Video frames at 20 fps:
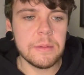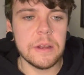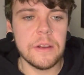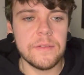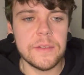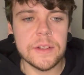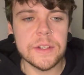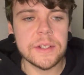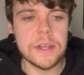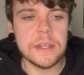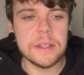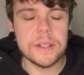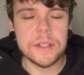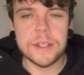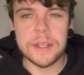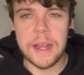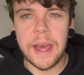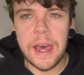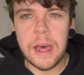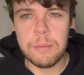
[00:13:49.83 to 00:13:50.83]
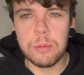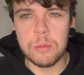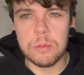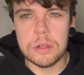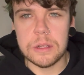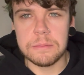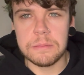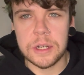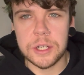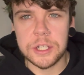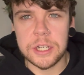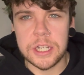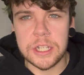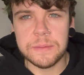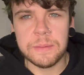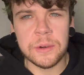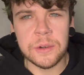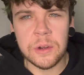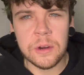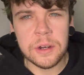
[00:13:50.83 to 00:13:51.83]
It feels like there's an air bubble in my chest,
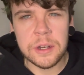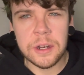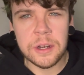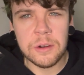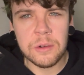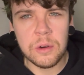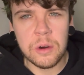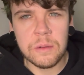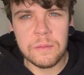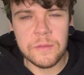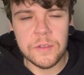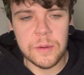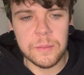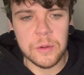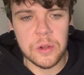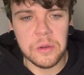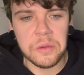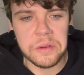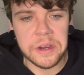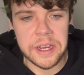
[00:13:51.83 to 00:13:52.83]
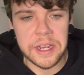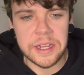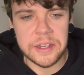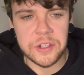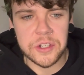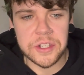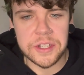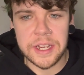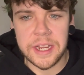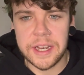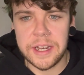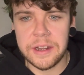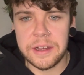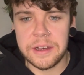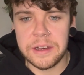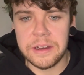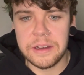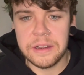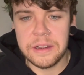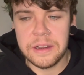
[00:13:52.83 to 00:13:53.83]
but not in an uncomfortable way, just in
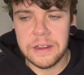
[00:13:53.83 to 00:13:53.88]
a